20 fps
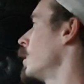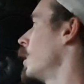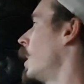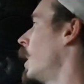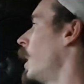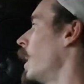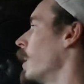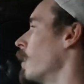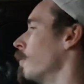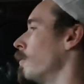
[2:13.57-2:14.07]

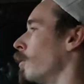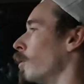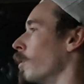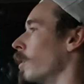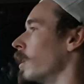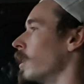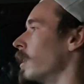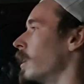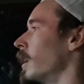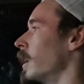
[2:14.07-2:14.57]
I
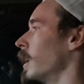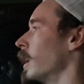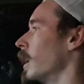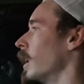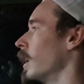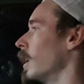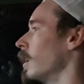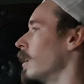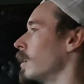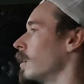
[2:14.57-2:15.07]
avoid the
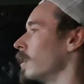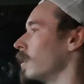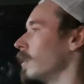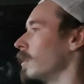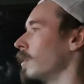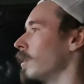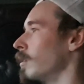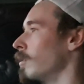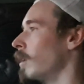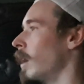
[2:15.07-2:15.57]

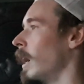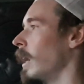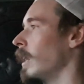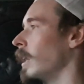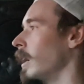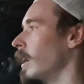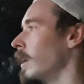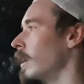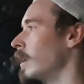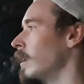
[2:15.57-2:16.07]
right
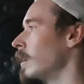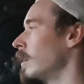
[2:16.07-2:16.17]
lane.